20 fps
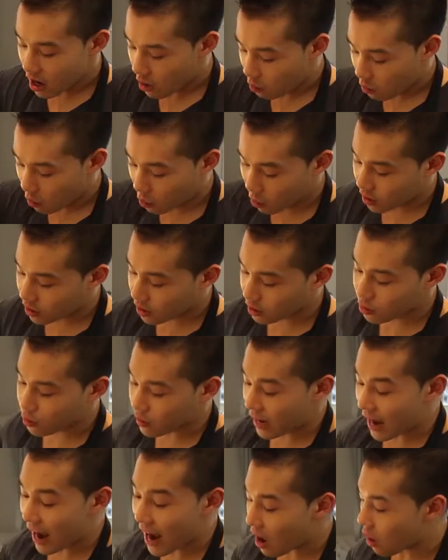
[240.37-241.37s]
What we're gonna do
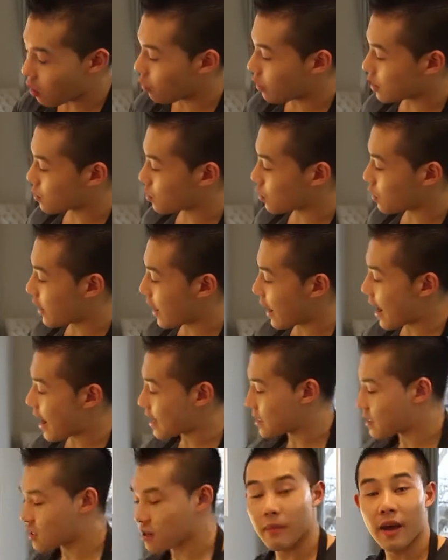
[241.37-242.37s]
now is we're gonna
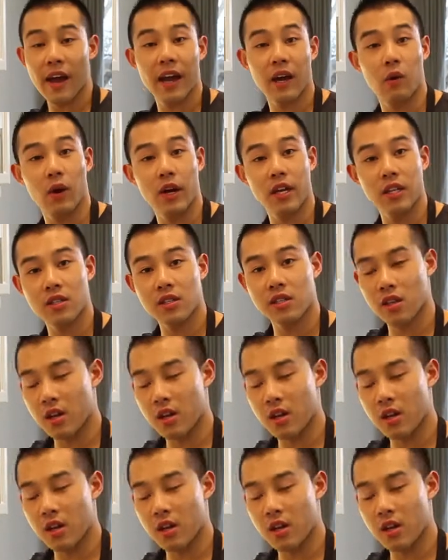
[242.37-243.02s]
add some egg whites.